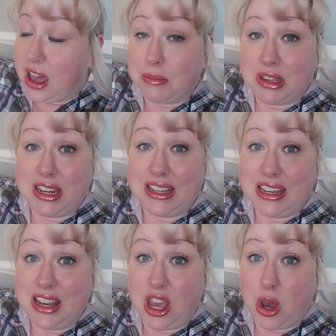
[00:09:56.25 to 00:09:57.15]
I'm gonna
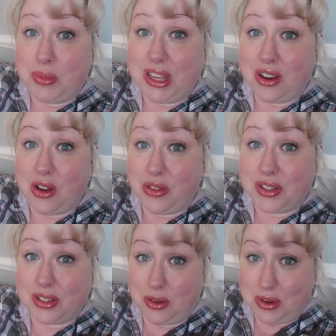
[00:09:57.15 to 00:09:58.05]
need help getting all
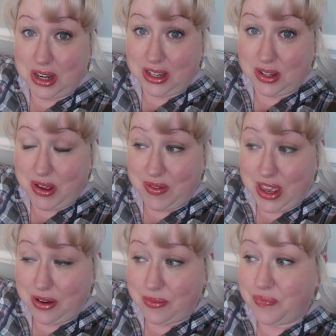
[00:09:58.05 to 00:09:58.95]
this loaded into my
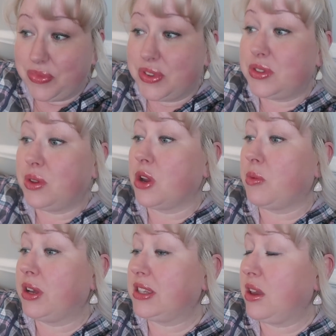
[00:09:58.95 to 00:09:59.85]
van. So there
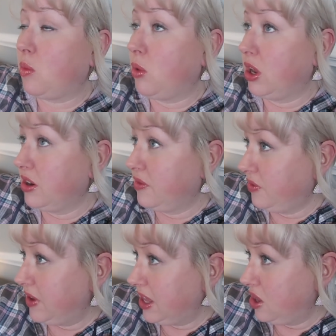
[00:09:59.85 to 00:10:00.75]
was a
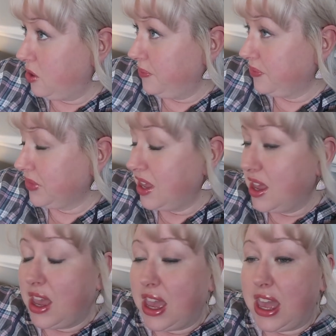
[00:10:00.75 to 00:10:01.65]
wonderful fellow
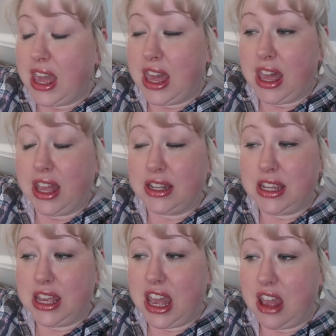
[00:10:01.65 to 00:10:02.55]
and
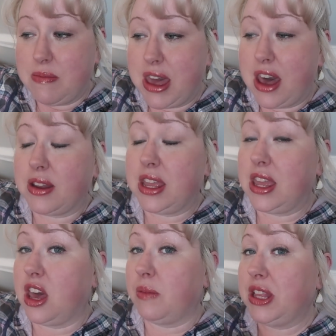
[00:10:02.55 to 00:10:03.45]
he came out, he
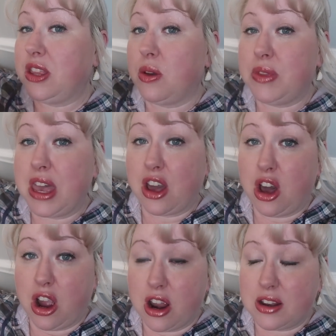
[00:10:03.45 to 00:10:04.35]
helped me load that
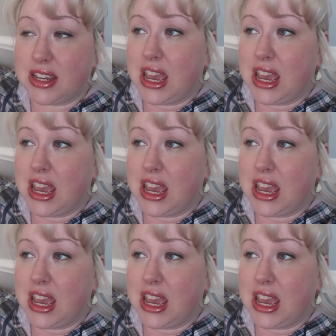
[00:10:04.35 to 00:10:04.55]
cart,